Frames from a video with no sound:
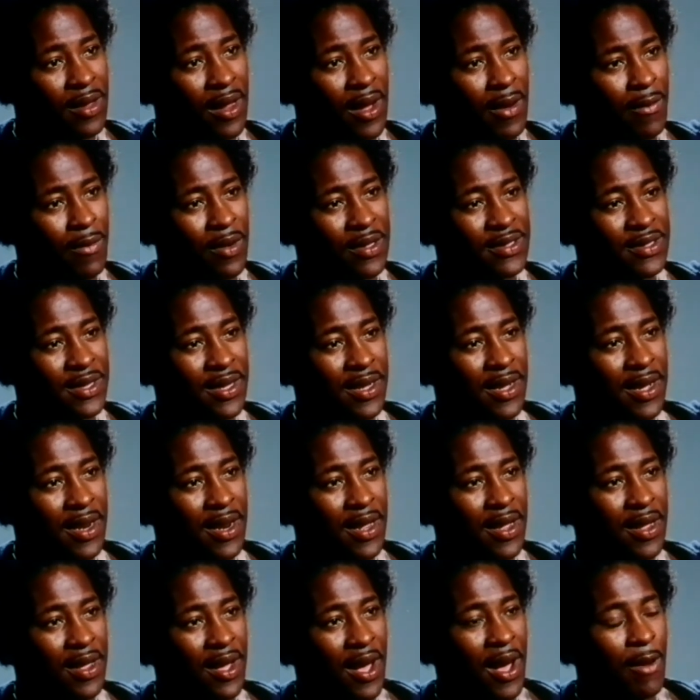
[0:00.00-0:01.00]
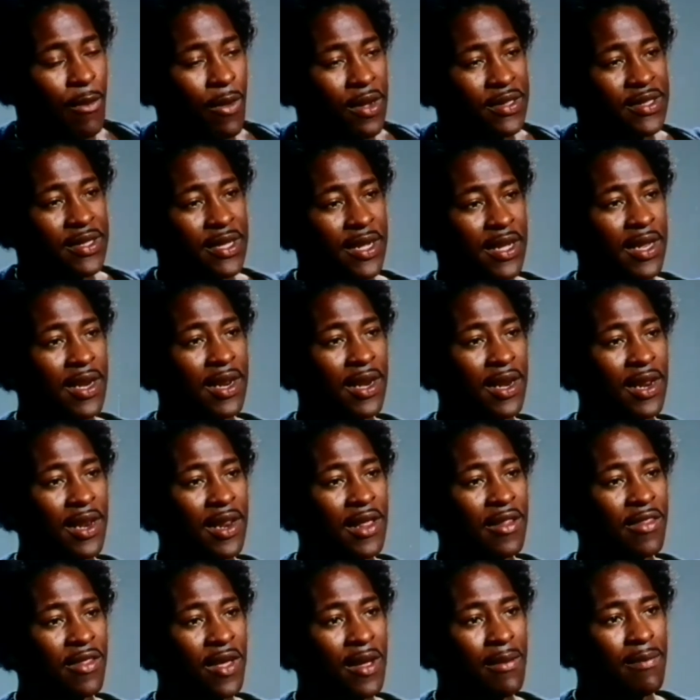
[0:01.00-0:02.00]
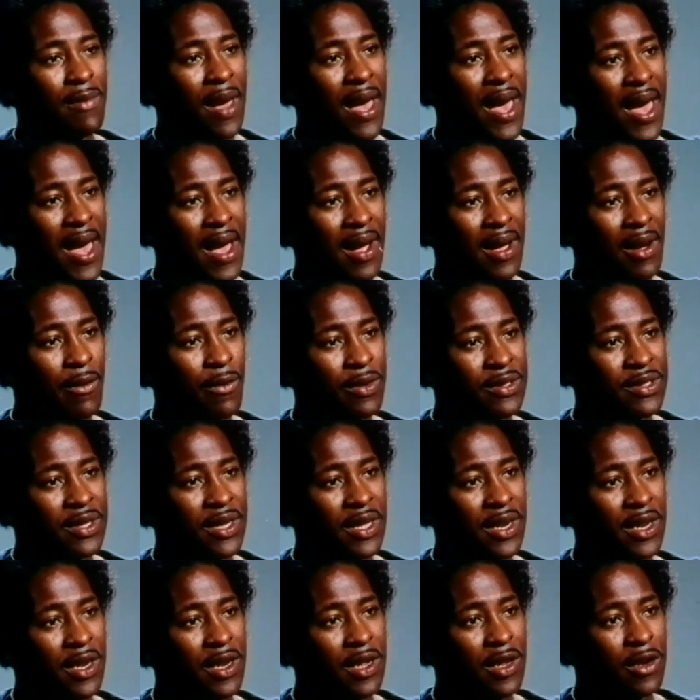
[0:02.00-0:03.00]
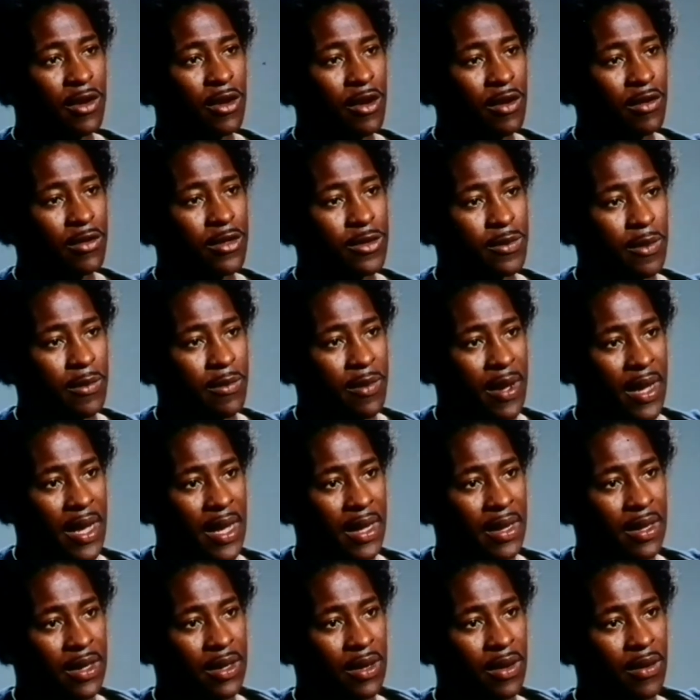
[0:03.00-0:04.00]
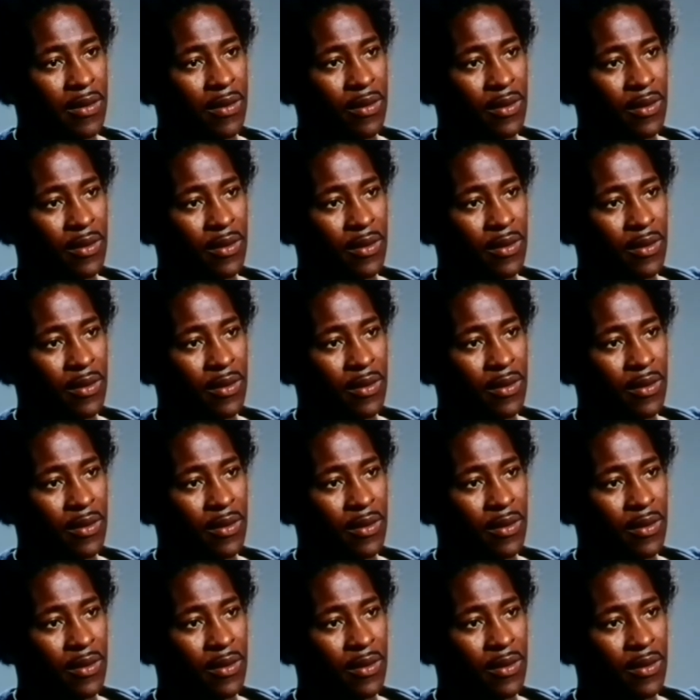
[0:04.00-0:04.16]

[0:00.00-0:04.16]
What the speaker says: I wasn't getting anything back. I wasn't getting any nourishment back,